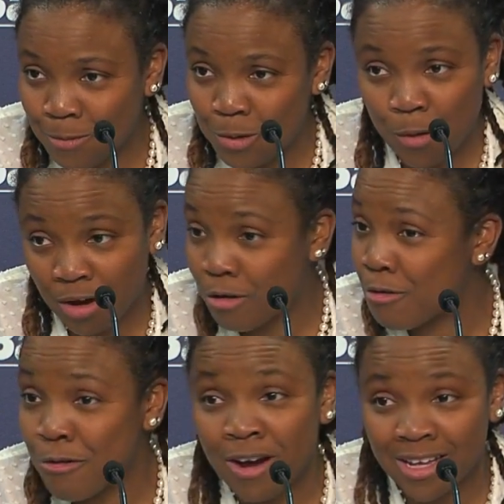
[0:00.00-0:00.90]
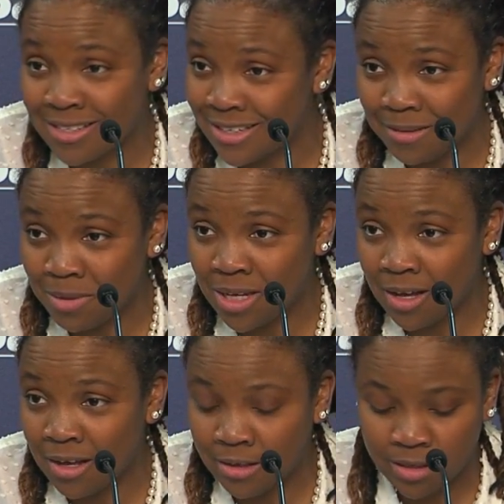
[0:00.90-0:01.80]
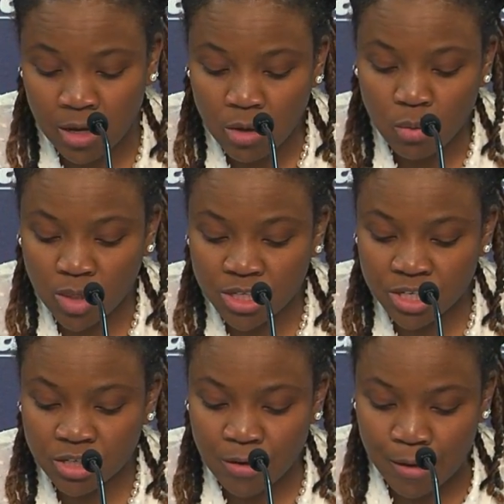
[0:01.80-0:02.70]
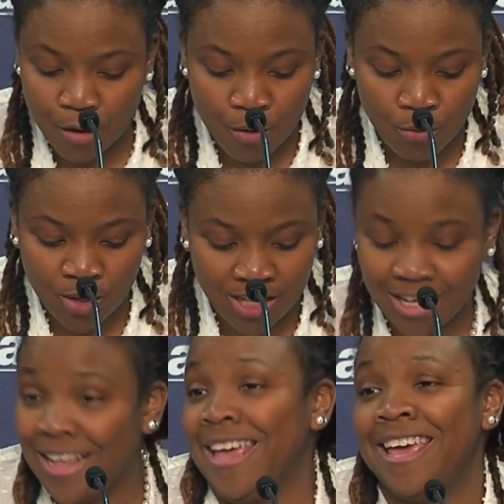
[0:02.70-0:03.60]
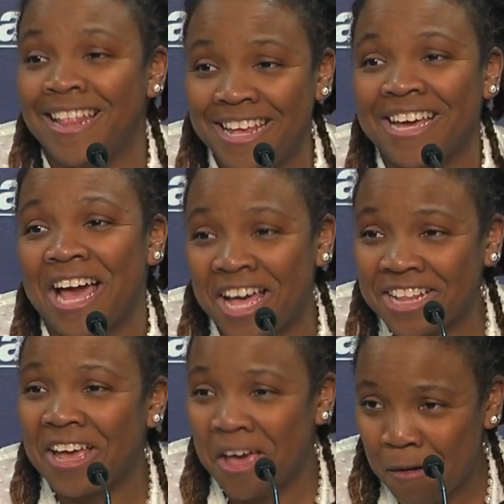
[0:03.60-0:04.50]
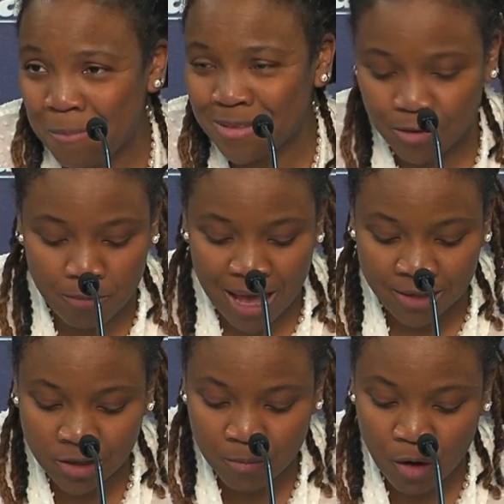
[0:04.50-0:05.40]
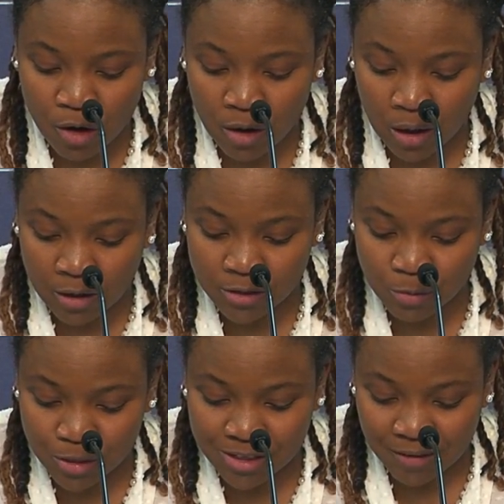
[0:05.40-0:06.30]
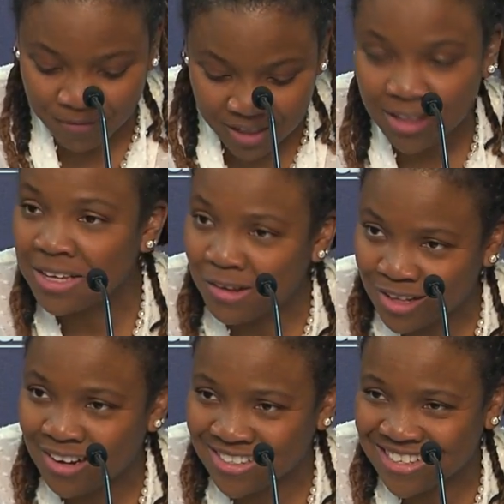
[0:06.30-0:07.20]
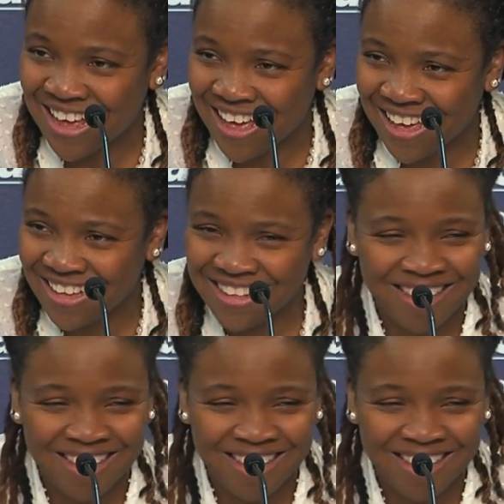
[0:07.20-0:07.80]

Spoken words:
We went crazy because we just know we need any kind of help. So the basketball gods were definitely on our side.